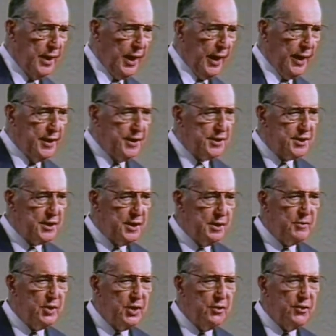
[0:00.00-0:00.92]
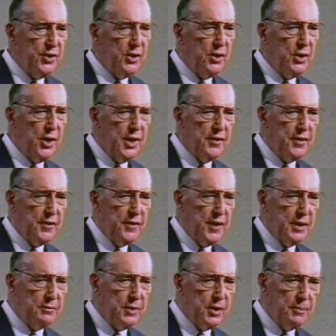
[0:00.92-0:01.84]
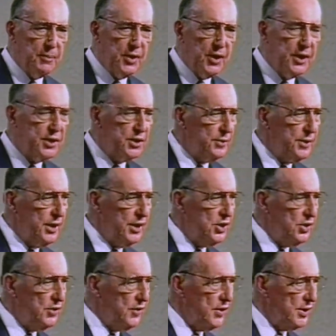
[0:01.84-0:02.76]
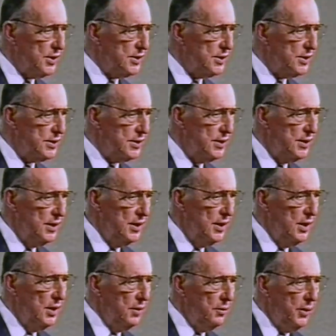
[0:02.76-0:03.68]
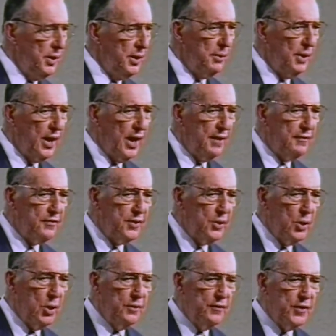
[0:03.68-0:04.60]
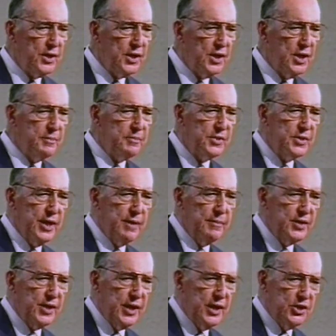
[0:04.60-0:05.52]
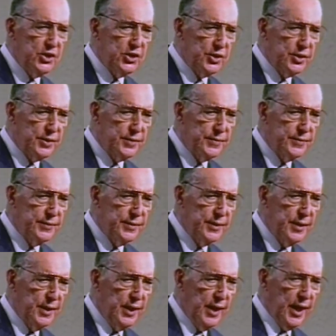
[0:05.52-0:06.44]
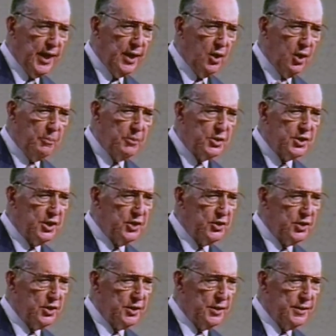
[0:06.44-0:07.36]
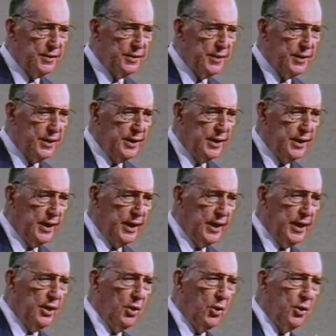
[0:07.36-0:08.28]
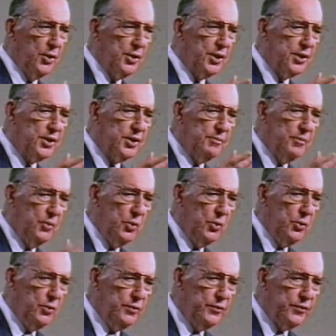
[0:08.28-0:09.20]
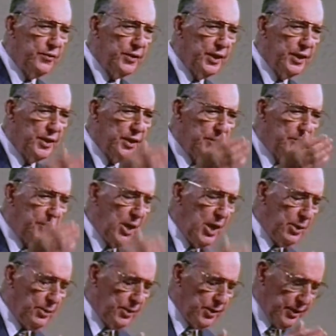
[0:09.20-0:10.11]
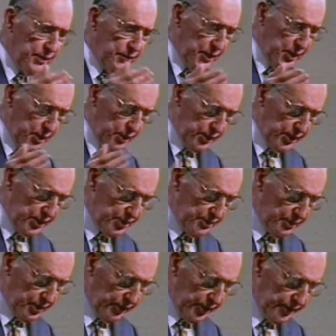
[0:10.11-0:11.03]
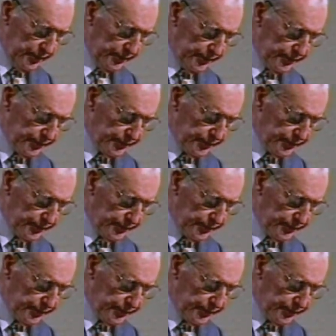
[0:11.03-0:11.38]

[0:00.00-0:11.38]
And in some degree or other, that will apply to each of us. We will have to overcome temptation and opposition in order to move in the power of the Holy Spirit.